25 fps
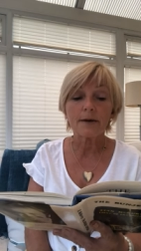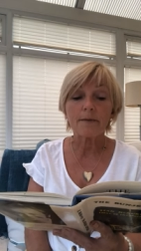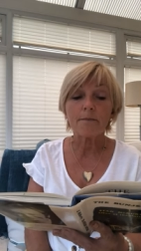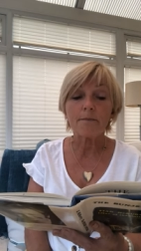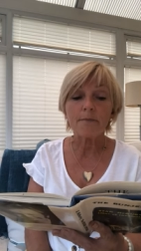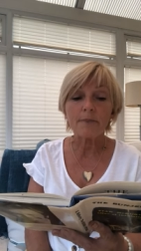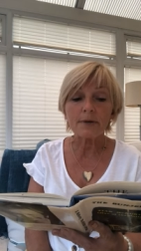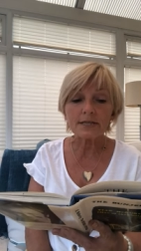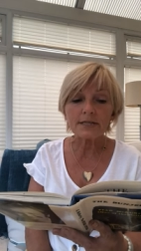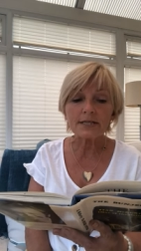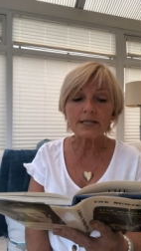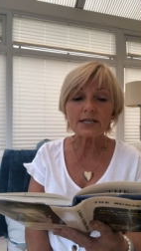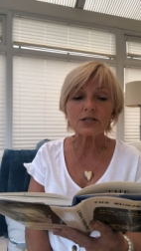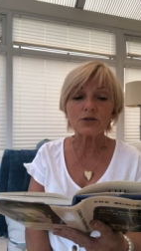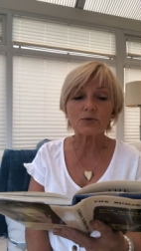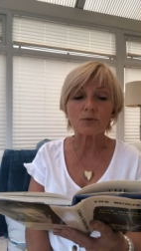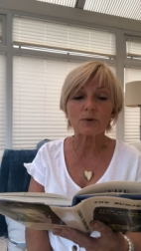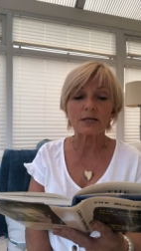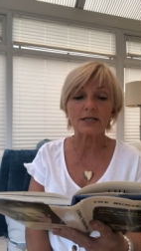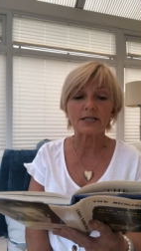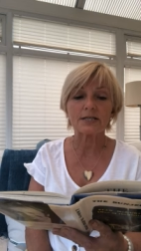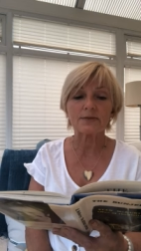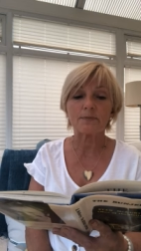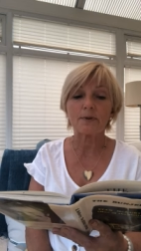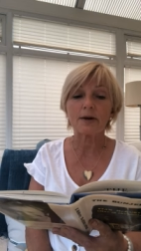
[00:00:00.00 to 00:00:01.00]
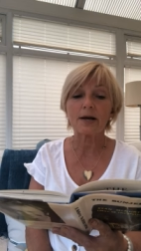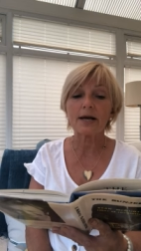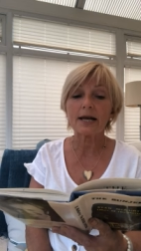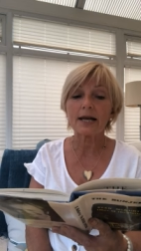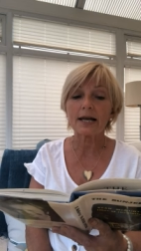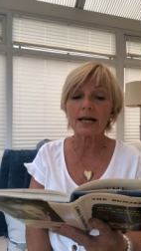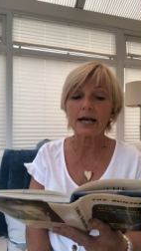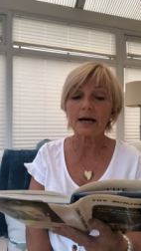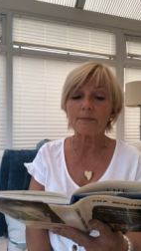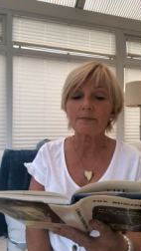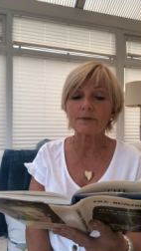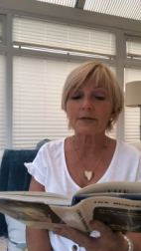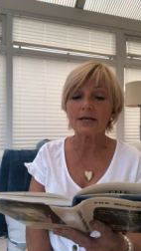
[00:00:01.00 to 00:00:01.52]
Mrs. Winsborrow
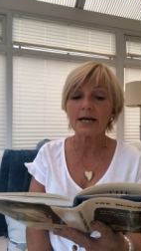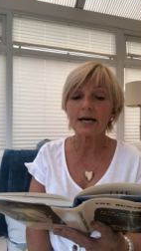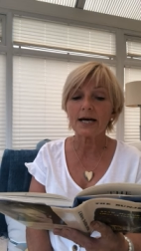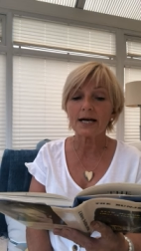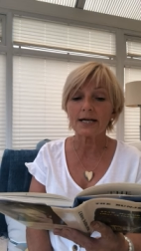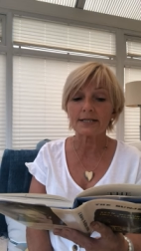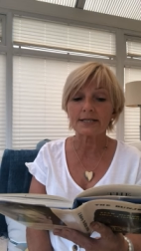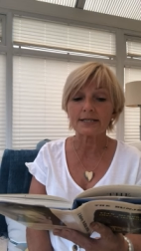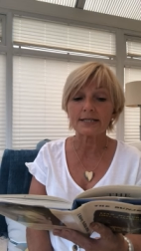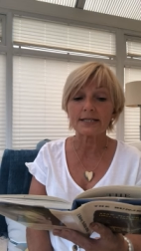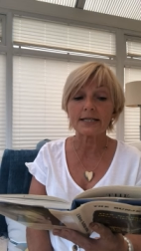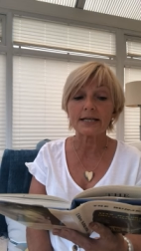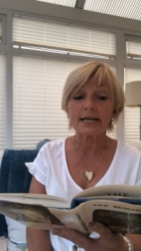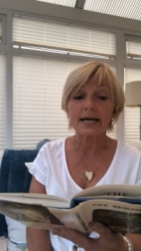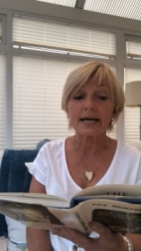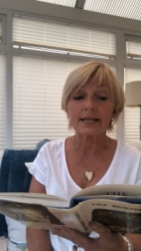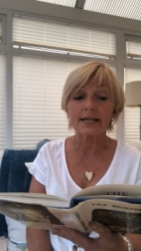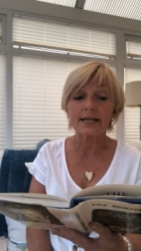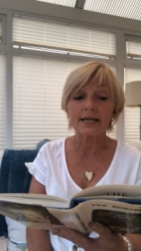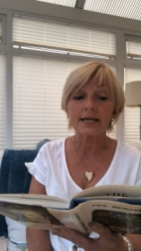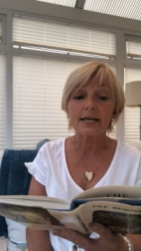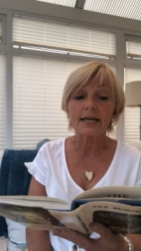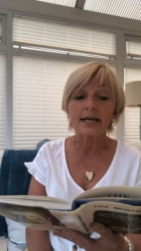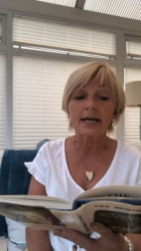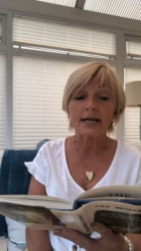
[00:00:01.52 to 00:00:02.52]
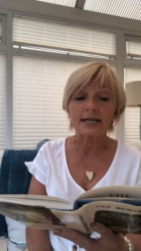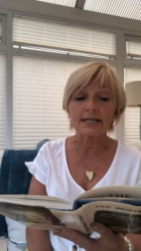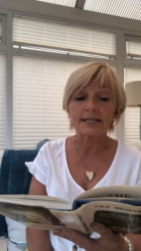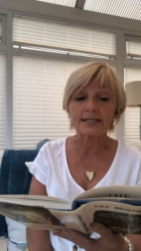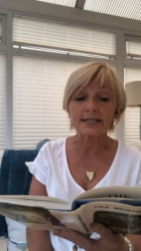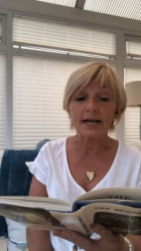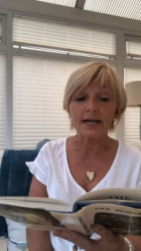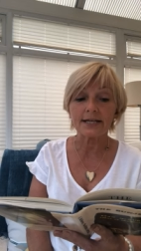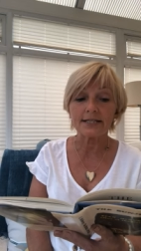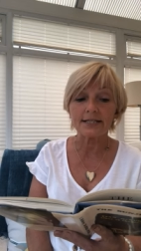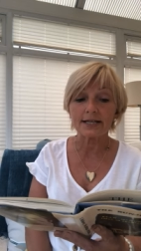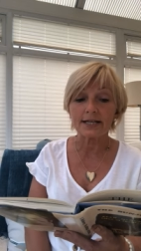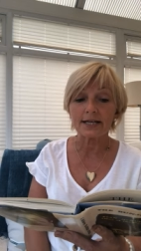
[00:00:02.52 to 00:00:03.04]
clapped her hands together
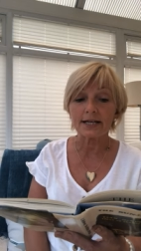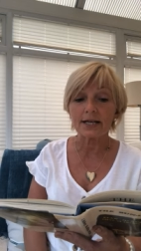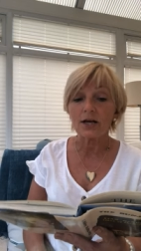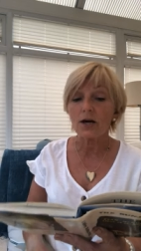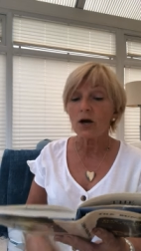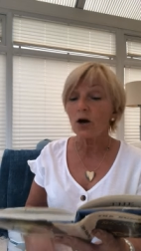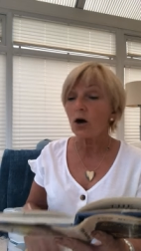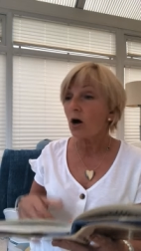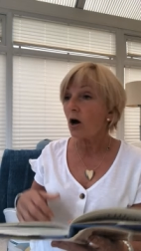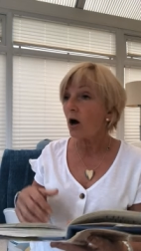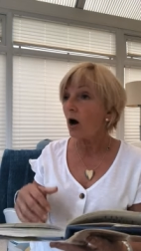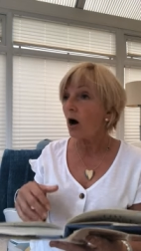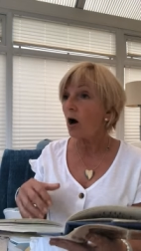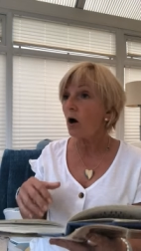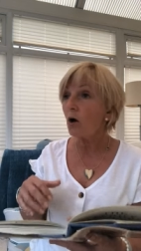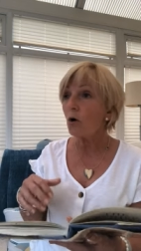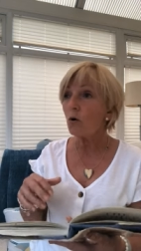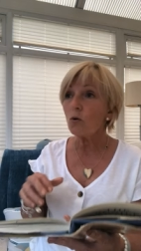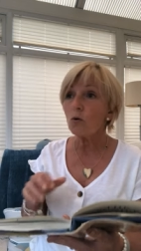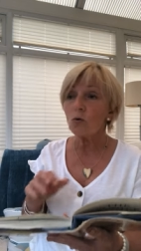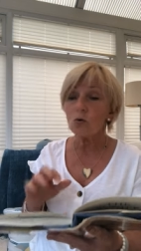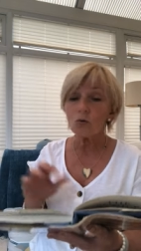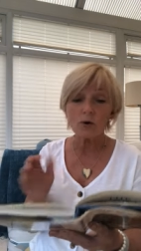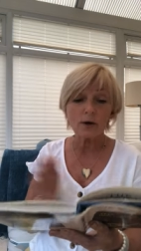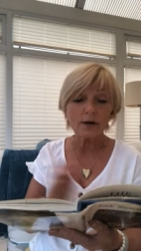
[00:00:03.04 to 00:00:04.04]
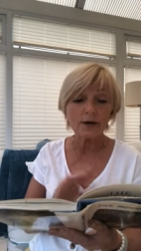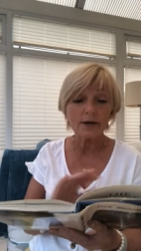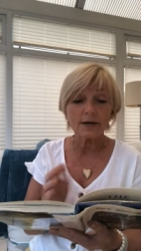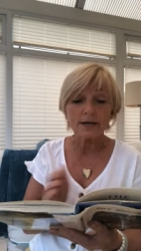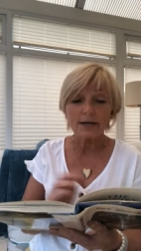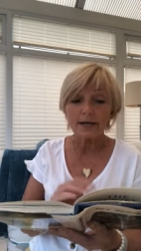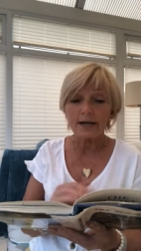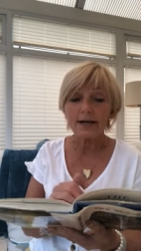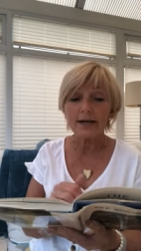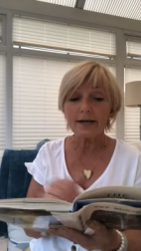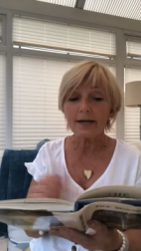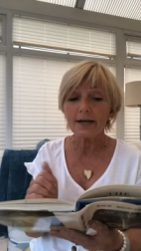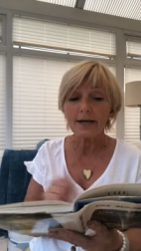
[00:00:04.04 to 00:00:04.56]
excitedly. Oh,
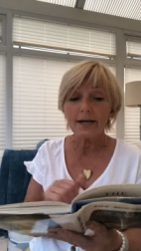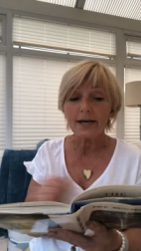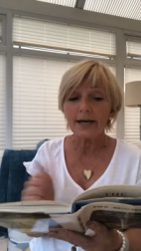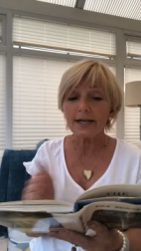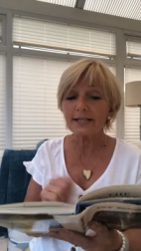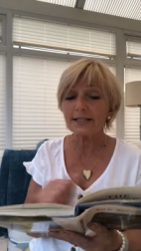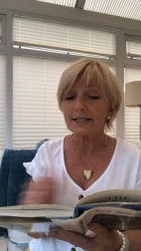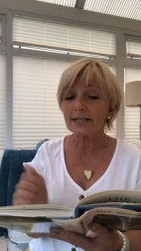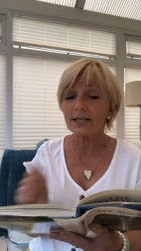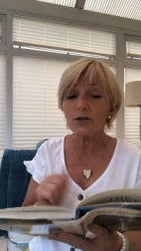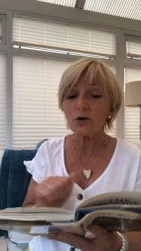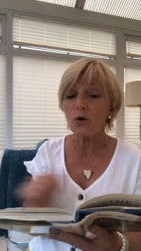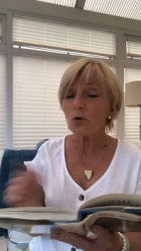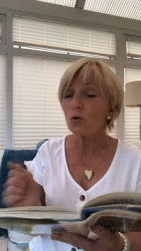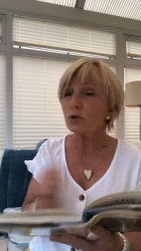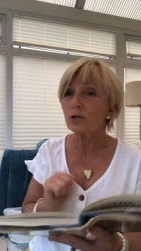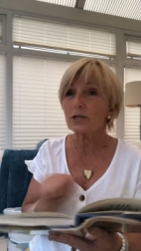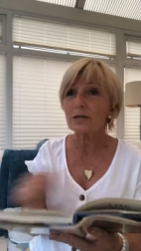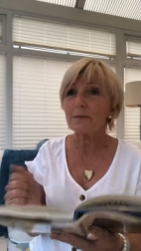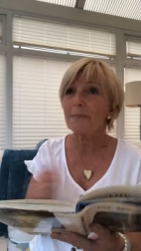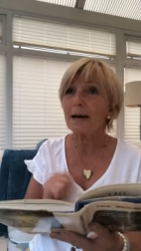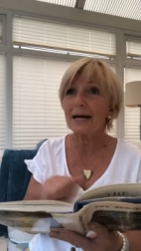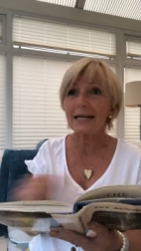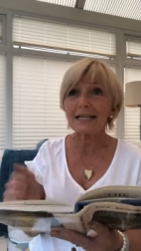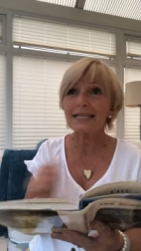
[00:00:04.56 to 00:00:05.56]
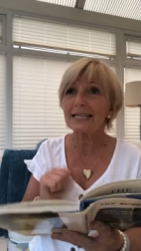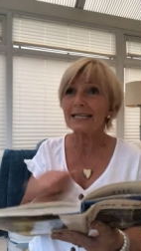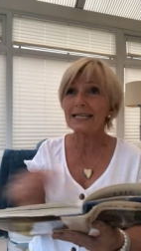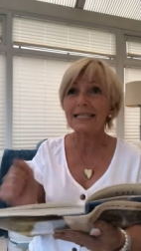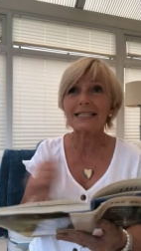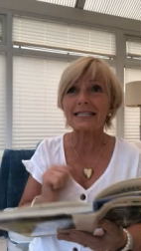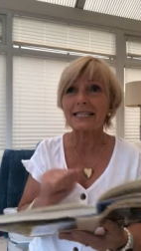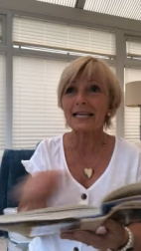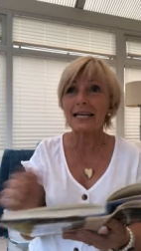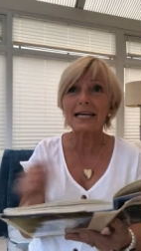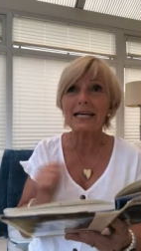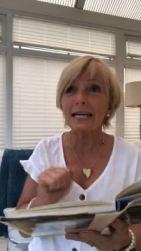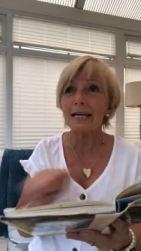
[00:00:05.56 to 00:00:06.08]
it's an automatic
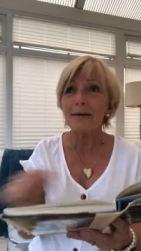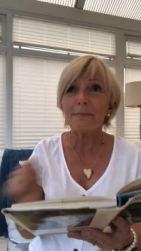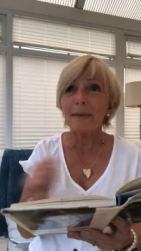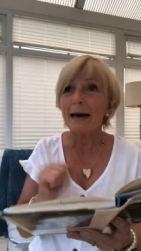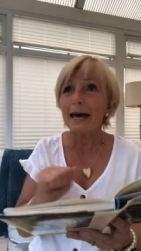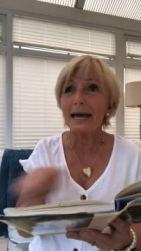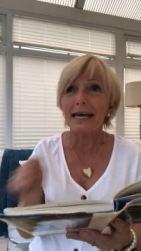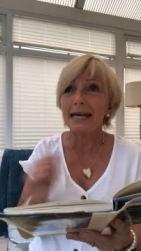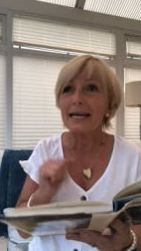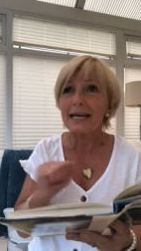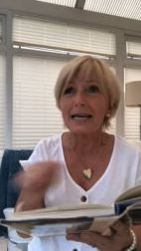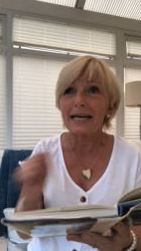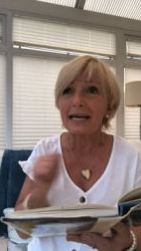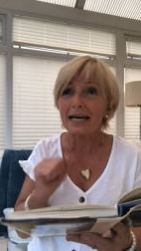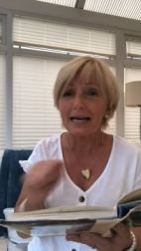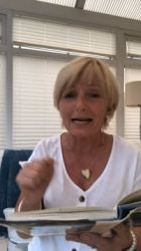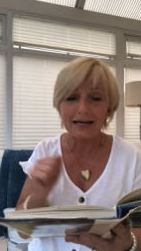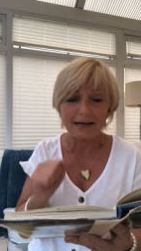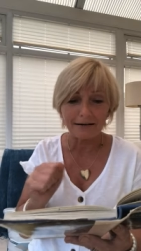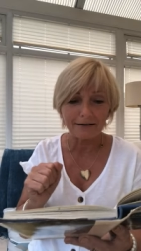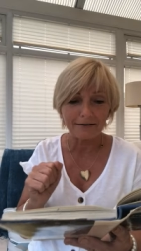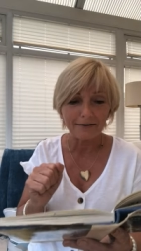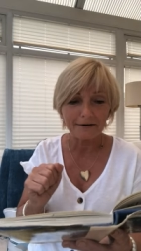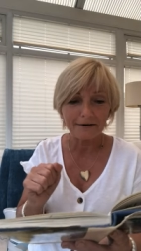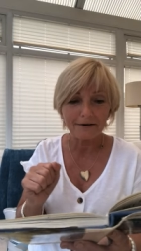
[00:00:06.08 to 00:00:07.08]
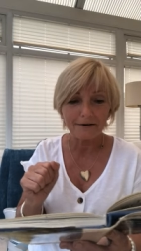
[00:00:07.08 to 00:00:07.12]
tea maker!